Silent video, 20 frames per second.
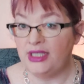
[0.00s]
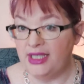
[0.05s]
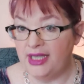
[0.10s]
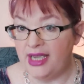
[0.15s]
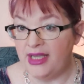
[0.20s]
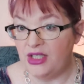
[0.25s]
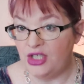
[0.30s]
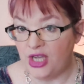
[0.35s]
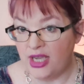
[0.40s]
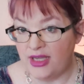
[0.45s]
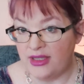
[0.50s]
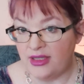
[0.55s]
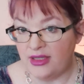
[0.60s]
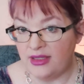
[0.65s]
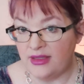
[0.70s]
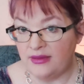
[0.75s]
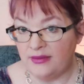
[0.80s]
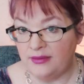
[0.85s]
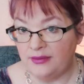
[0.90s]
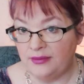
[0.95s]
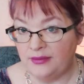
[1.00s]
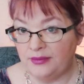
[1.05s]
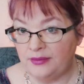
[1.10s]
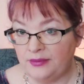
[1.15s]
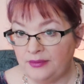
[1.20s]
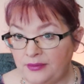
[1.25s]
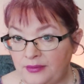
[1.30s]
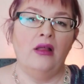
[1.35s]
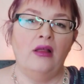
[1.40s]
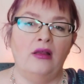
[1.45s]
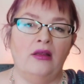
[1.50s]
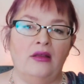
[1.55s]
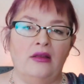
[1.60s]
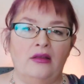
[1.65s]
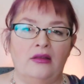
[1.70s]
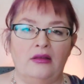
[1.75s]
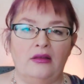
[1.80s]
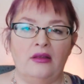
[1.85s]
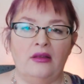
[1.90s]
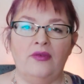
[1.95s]
DHS.
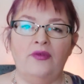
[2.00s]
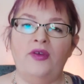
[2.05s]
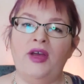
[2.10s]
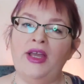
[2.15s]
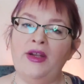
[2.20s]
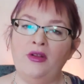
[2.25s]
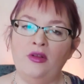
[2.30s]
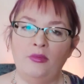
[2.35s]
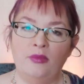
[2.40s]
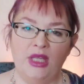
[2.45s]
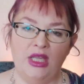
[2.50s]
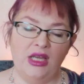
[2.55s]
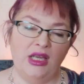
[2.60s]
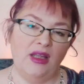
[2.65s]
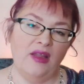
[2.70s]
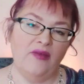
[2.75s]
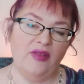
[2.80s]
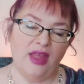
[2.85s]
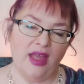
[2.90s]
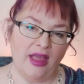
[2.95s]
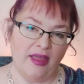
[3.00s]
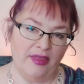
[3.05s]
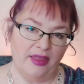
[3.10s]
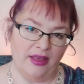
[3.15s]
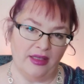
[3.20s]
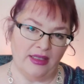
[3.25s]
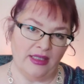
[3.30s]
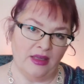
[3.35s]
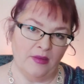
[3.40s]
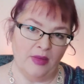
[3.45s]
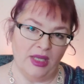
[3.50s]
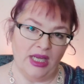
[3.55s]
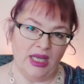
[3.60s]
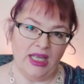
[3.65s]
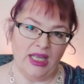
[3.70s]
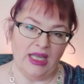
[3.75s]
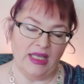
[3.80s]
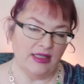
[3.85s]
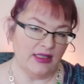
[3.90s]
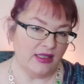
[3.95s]
The final meeting of the ethics
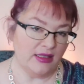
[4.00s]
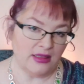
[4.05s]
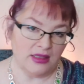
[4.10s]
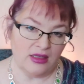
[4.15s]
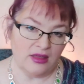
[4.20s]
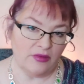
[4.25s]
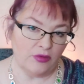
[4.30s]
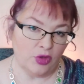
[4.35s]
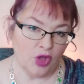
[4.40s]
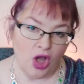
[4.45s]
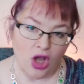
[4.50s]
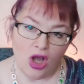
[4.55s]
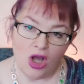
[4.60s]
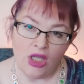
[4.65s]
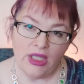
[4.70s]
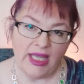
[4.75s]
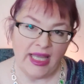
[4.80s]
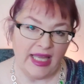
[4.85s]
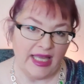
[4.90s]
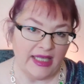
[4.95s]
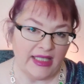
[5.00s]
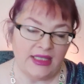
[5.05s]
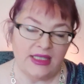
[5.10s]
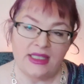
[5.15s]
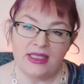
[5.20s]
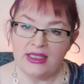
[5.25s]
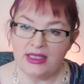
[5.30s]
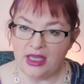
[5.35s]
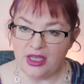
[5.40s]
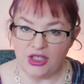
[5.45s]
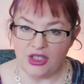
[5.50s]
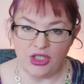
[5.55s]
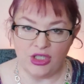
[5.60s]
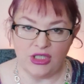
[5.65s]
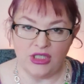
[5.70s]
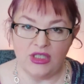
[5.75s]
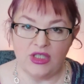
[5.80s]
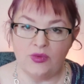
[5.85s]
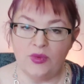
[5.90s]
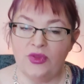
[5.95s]
committee consisted of long, heated
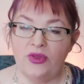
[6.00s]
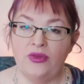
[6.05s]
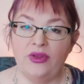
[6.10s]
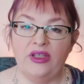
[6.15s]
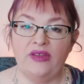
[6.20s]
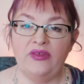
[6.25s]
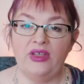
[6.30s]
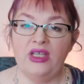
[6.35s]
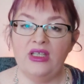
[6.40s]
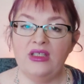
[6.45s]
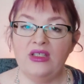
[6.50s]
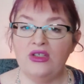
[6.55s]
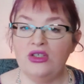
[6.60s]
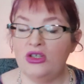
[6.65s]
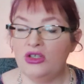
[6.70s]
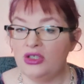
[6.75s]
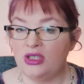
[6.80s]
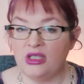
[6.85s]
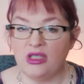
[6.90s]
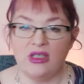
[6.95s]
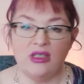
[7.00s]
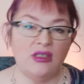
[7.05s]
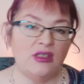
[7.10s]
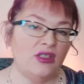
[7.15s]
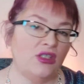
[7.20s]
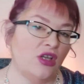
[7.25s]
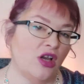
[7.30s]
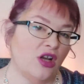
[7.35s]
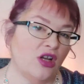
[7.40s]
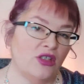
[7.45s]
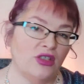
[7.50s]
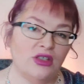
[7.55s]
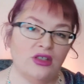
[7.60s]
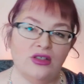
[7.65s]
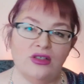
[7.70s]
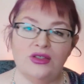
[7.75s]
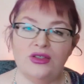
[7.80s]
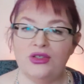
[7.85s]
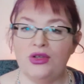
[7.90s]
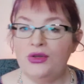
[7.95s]
discussions with Olivia's nurses,
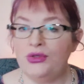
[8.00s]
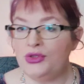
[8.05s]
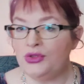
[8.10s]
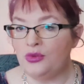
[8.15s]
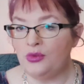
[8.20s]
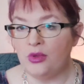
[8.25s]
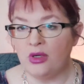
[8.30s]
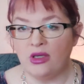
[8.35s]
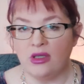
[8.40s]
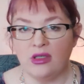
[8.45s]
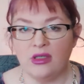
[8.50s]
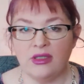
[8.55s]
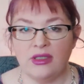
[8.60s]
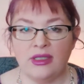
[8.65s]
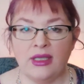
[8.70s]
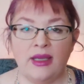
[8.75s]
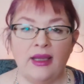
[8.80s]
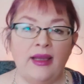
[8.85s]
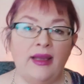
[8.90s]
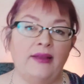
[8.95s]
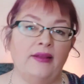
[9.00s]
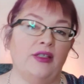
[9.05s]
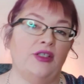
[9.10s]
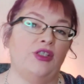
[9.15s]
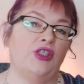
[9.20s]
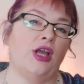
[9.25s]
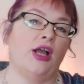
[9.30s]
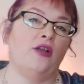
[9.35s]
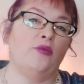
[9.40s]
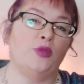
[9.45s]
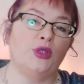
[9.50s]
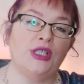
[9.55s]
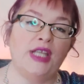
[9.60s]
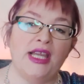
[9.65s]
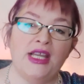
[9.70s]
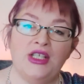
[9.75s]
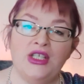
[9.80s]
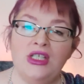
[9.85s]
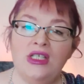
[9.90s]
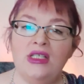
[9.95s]
doctors, social workers, the child
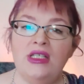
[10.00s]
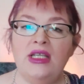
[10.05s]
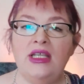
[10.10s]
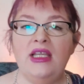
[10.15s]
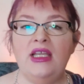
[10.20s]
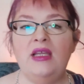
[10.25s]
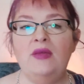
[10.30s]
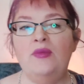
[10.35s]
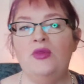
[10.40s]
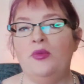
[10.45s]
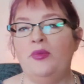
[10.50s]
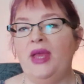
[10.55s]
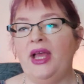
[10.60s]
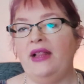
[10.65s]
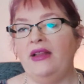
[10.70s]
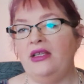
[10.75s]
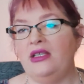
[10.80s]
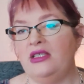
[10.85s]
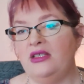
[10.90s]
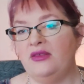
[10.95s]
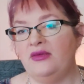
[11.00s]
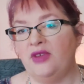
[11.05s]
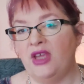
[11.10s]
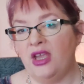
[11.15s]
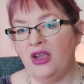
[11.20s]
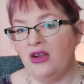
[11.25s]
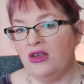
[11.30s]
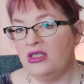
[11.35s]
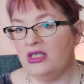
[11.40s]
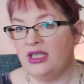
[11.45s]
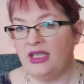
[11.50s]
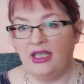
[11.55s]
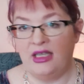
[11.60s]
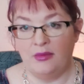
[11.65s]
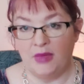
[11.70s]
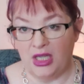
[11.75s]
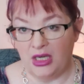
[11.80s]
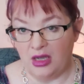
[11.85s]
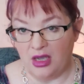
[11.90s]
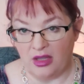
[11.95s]
protection team, the palliative care
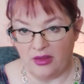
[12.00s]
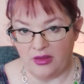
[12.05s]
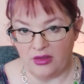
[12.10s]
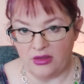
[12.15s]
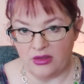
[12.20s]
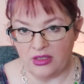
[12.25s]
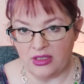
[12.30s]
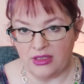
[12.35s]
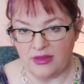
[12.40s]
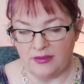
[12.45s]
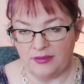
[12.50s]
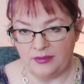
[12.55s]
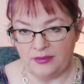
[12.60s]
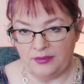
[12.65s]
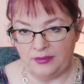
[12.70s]
team, and others.